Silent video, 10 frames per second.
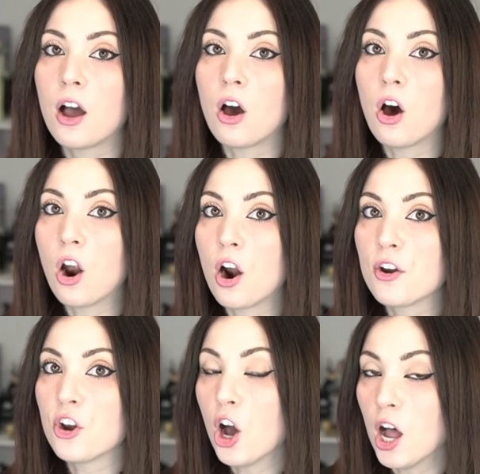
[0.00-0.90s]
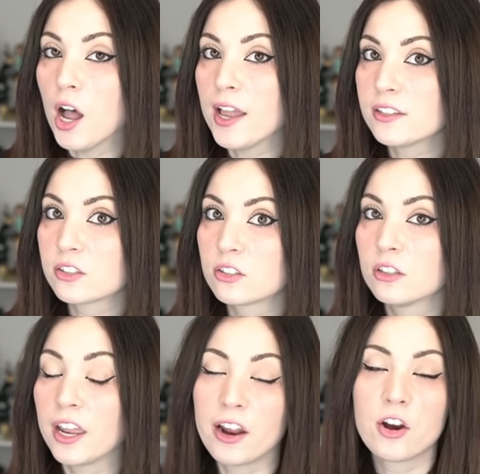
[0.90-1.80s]
are not,
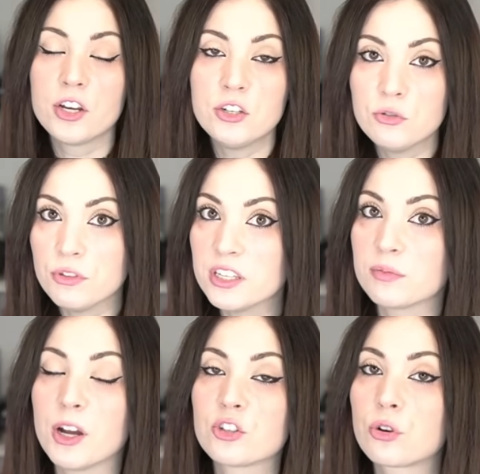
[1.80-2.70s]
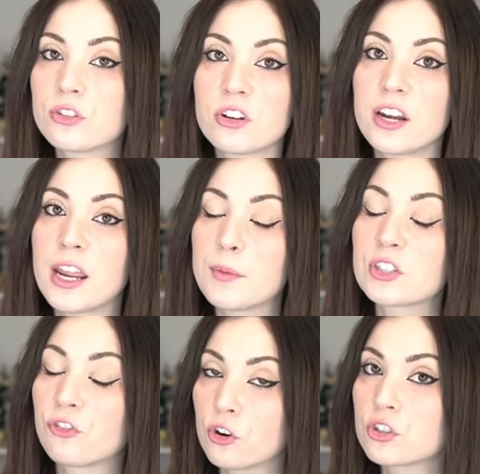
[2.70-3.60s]
and I already knew this much, Crystal
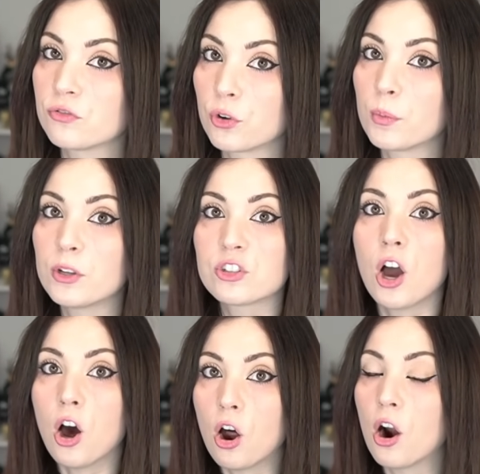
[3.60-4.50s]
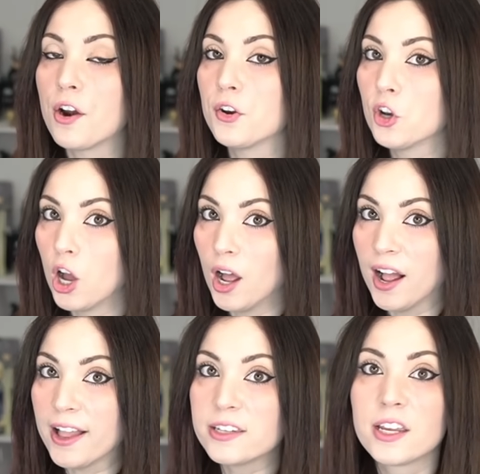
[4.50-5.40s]
Dynamics, first and foremost, are
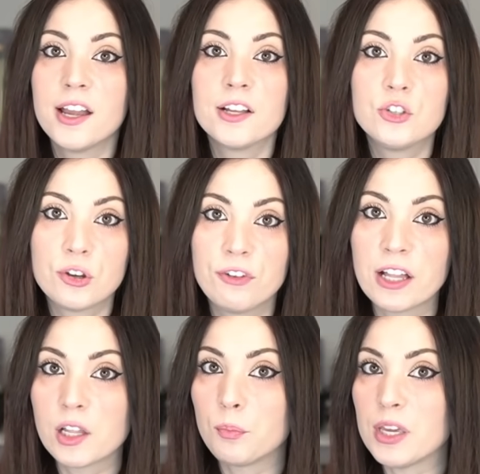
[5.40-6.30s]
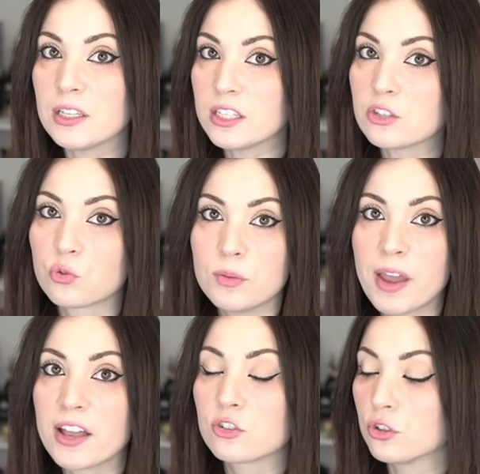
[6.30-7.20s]
not developing these
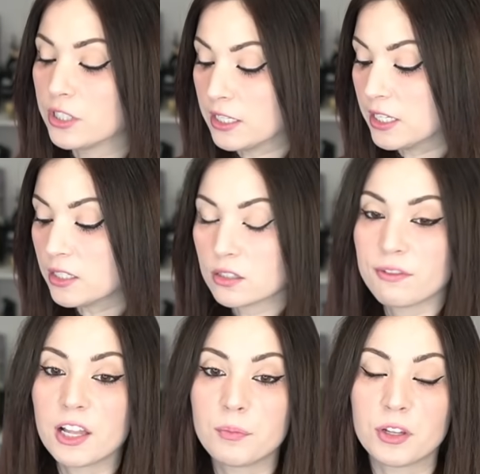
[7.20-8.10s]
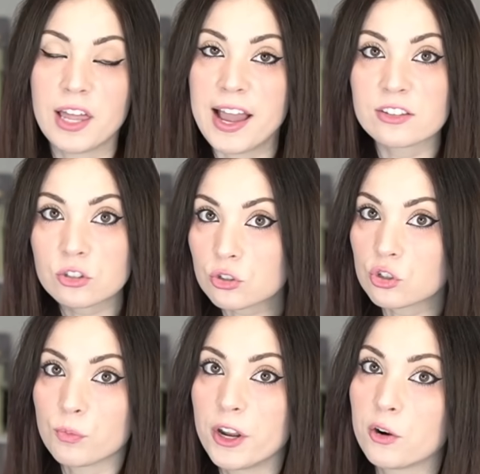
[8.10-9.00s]
remasters. They didn't develop the last
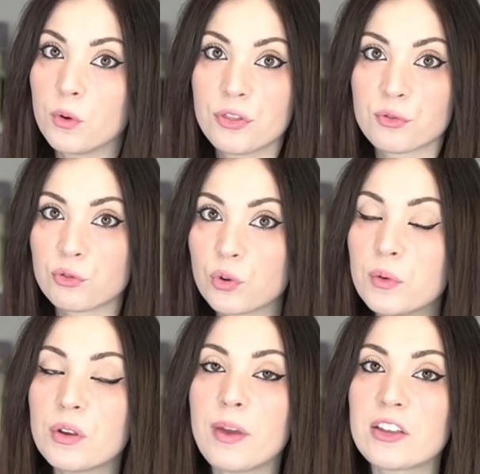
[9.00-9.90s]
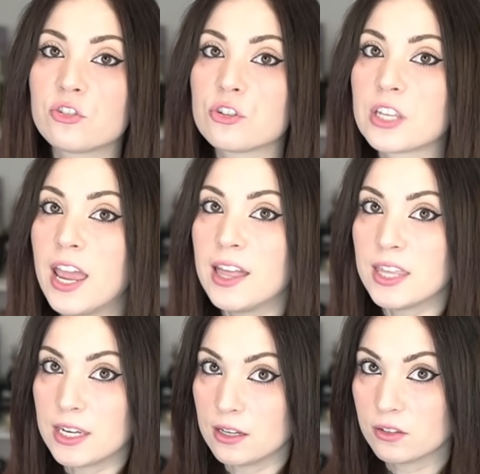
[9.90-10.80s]
Tomb Raider 1 through 3 remasters.
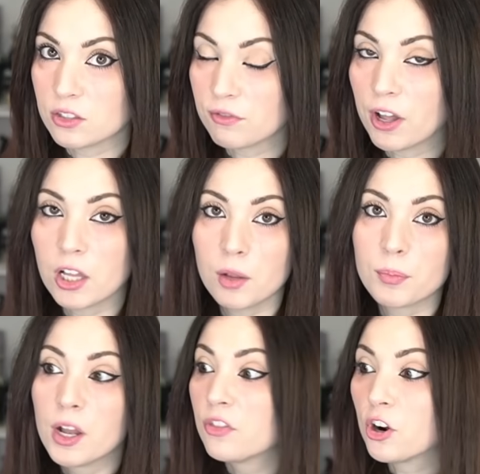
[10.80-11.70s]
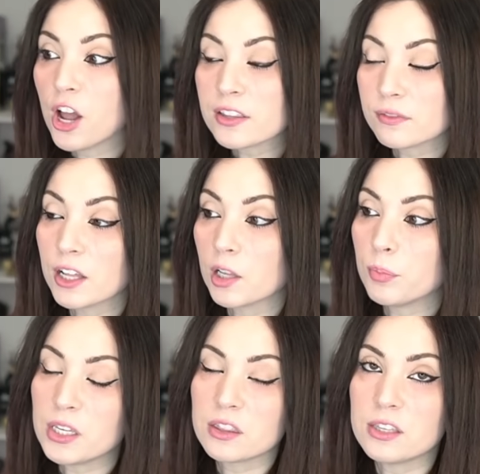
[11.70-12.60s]
They didn't develop, they're not
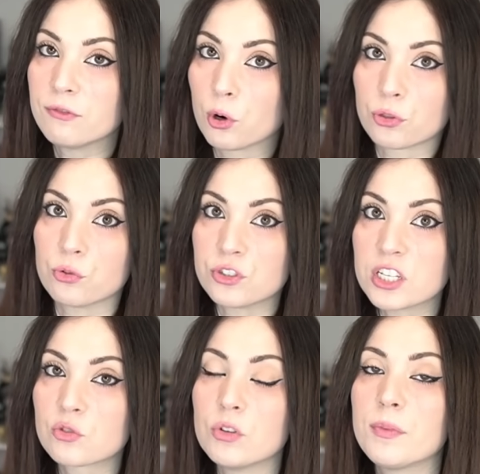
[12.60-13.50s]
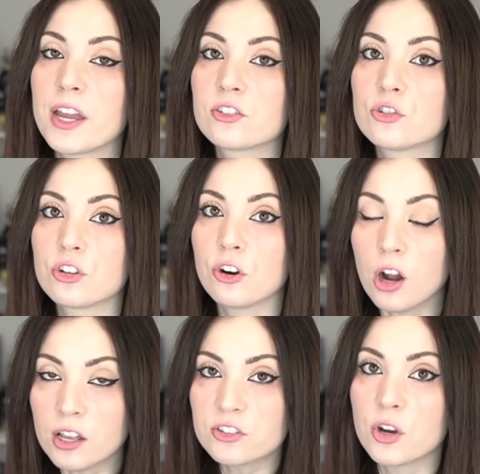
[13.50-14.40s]
developing the 4 through 6 remasters, and they're
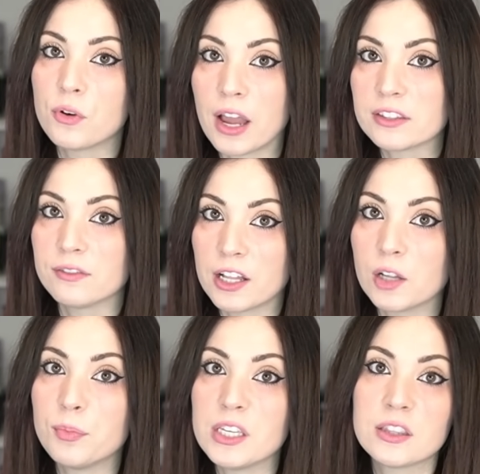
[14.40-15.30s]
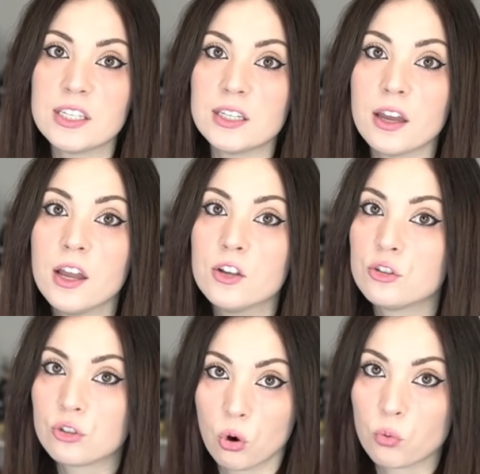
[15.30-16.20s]
also not developing the
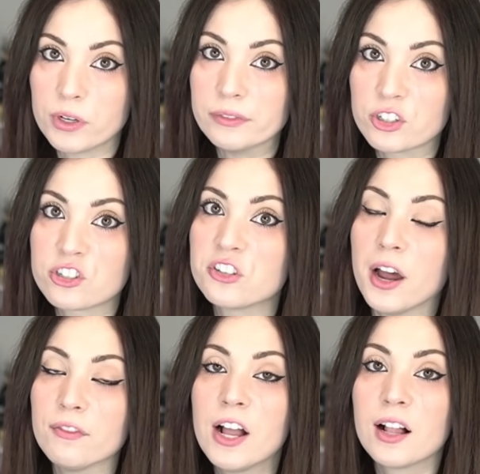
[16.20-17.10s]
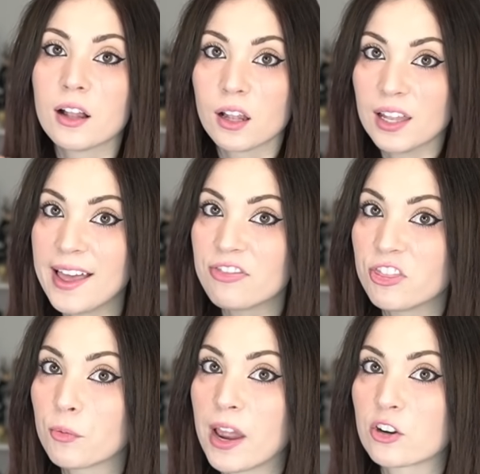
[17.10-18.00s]
Soul Reaver stuff. Let
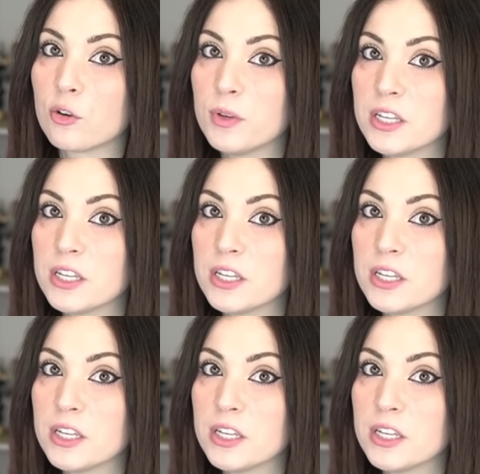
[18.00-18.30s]
the record be